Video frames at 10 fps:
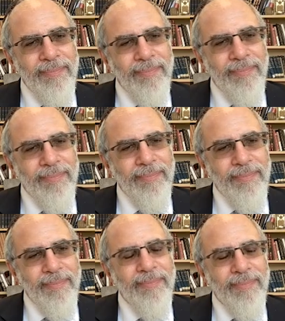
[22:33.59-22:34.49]

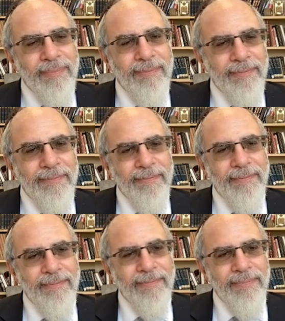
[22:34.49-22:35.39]

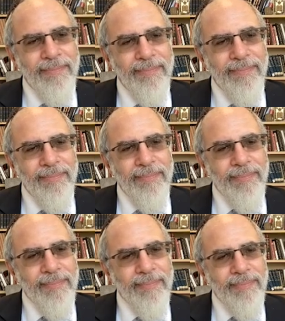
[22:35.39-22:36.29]

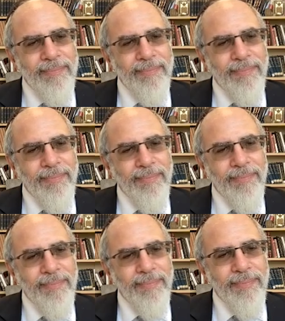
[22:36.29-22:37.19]

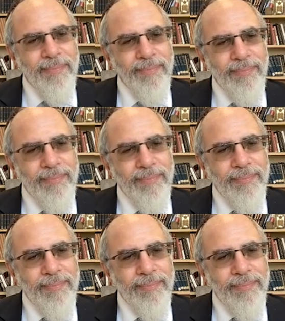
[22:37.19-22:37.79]
[no speech]